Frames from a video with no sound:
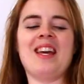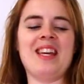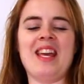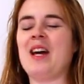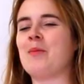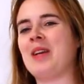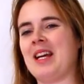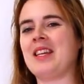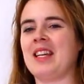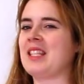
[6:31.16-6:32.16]
yeah, but I
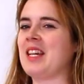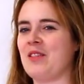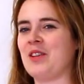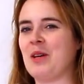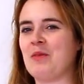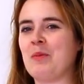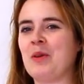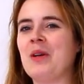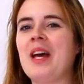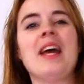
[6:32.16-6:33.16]
think it's kind of
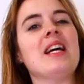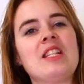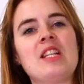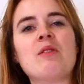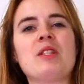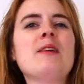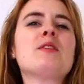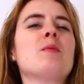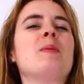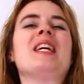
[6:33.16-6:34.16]
uncomfortable. So sleeves
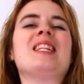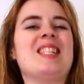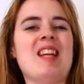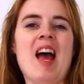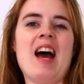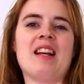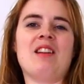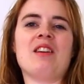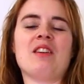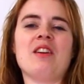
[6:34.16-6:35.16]
could be a tad
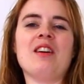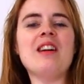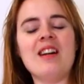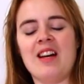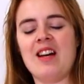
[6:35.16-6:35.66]
longer.